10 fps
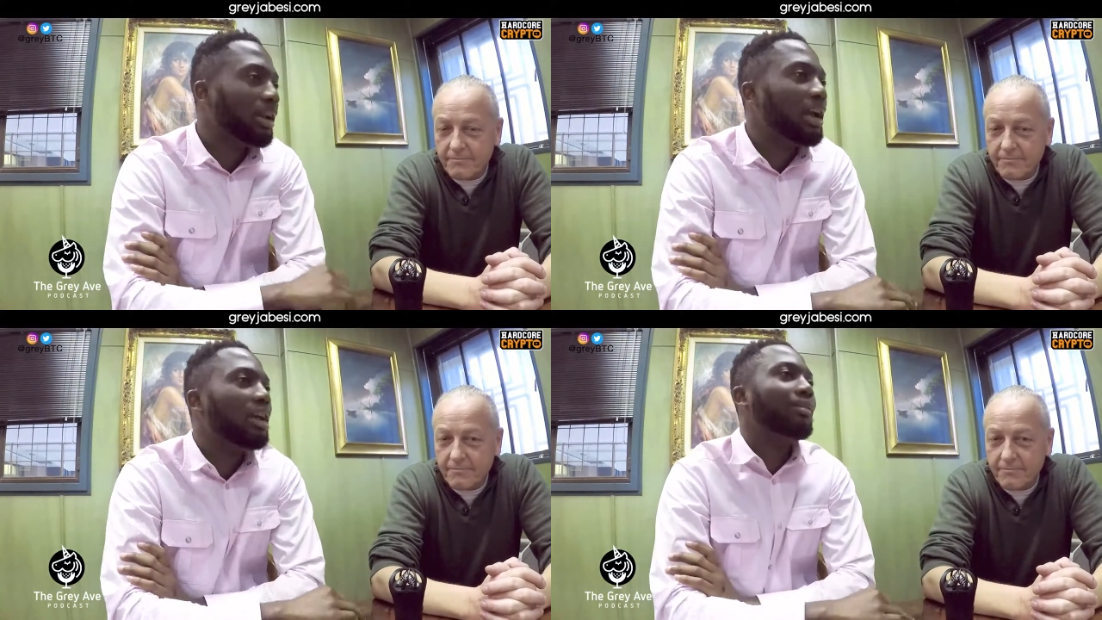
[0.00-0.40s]

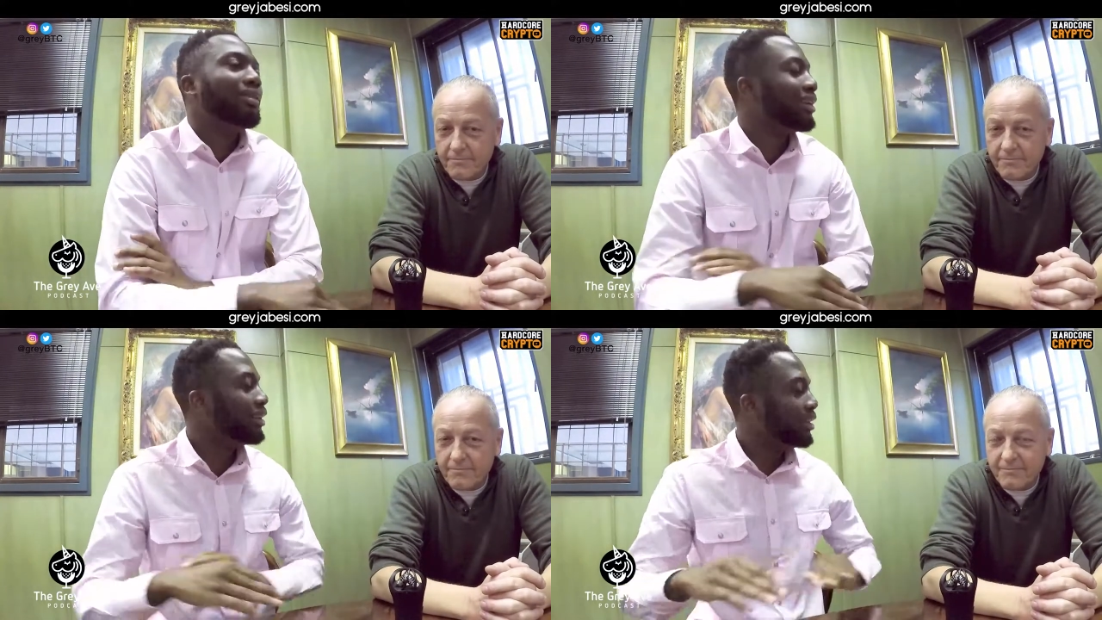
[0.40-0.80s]

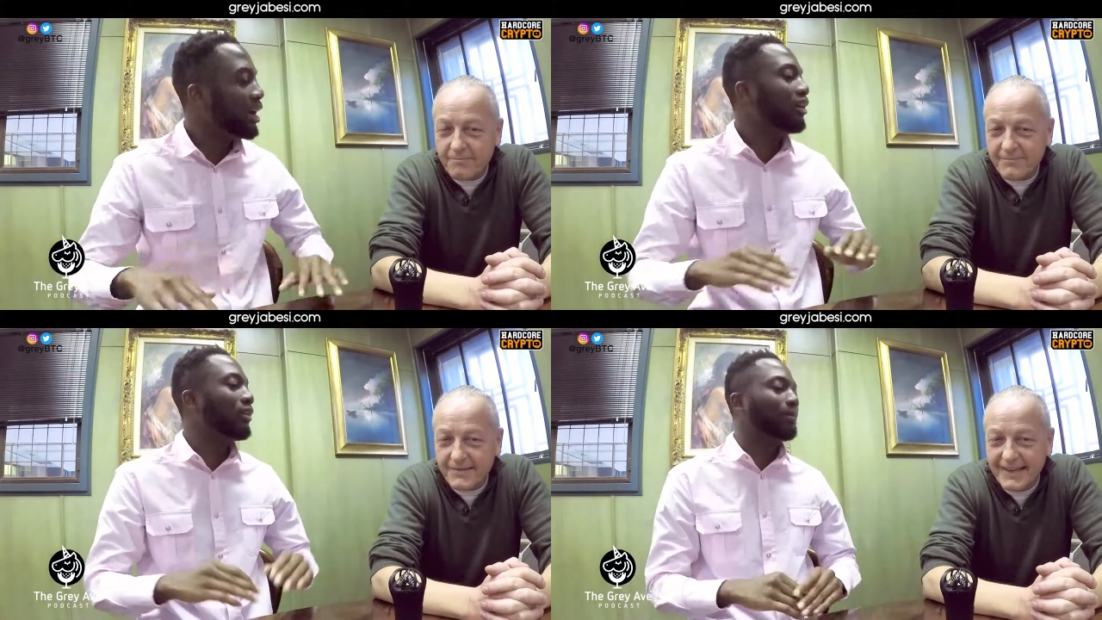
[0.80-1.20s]
Speaker 1: hey, I need
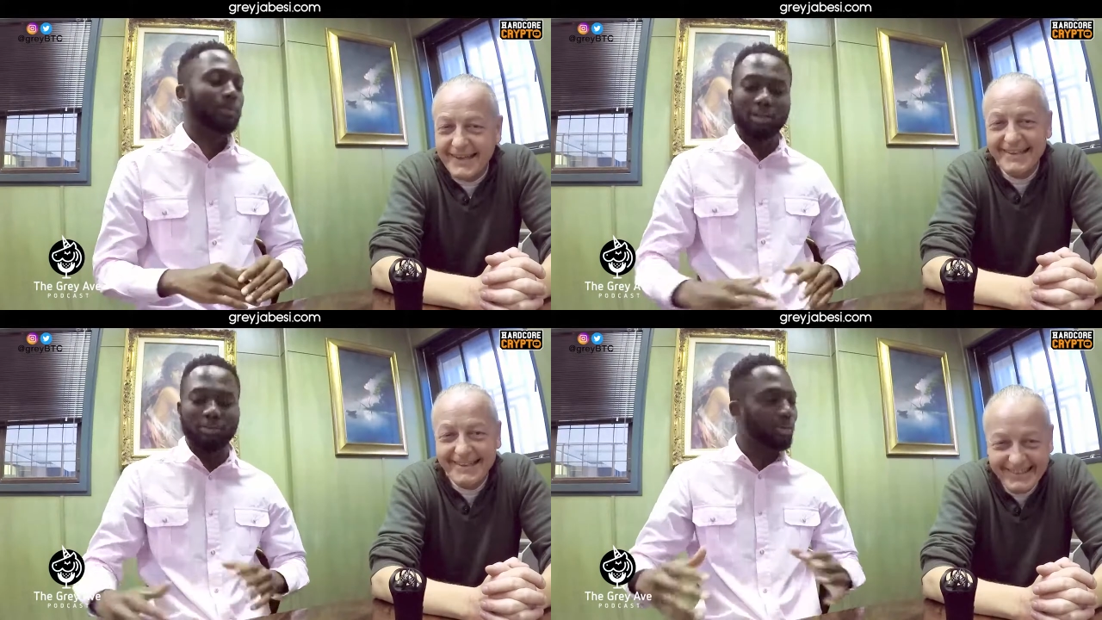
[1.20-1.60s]

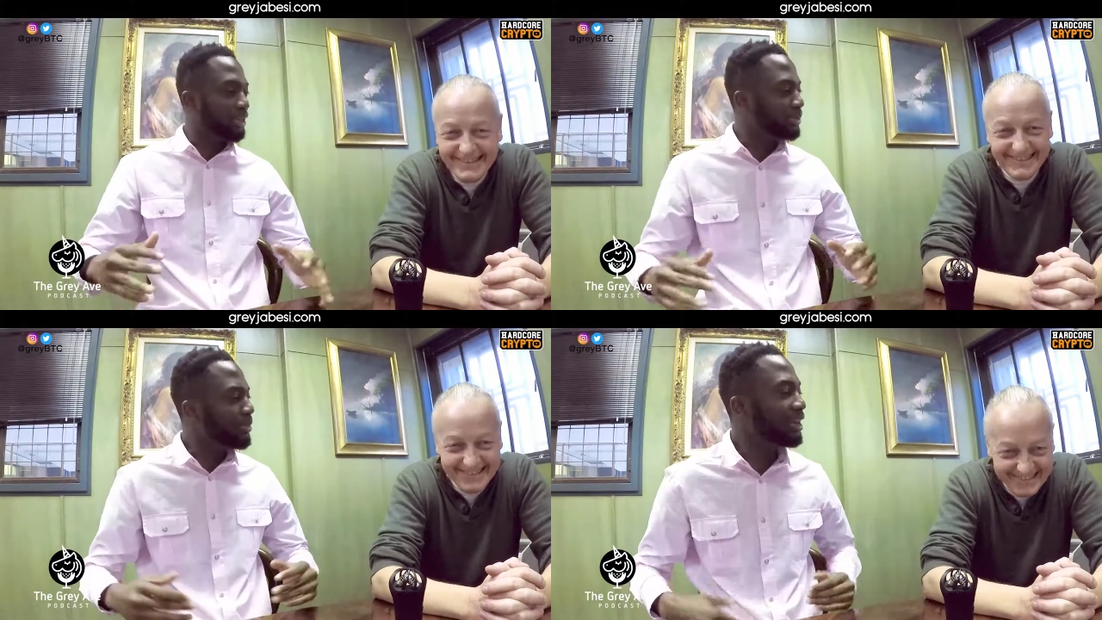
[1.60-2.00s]
help, or I have
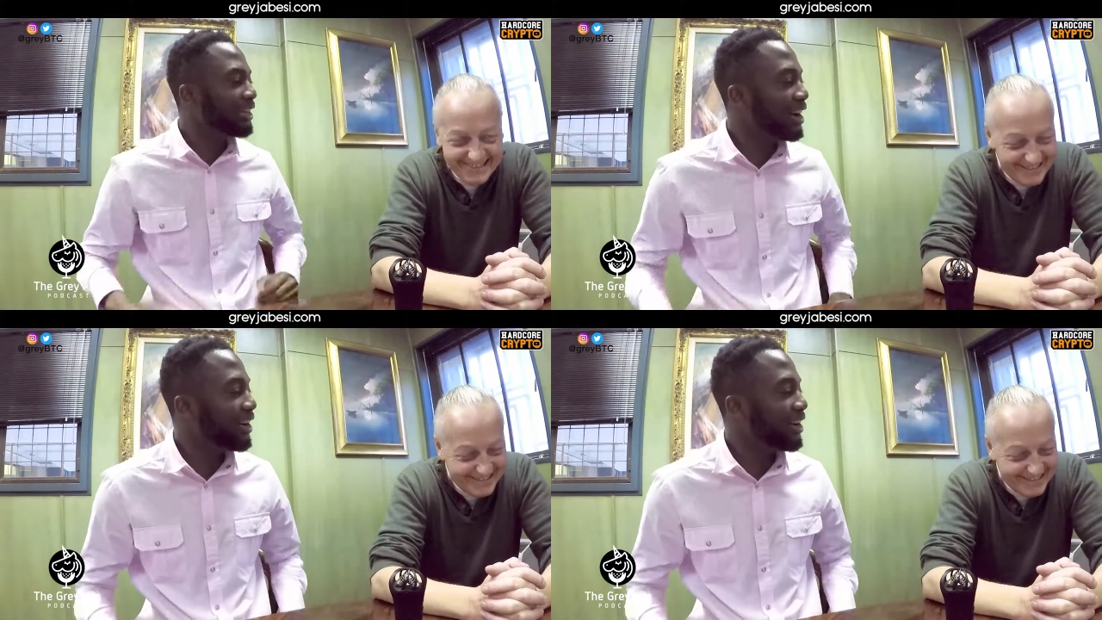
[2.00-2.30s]
all this money?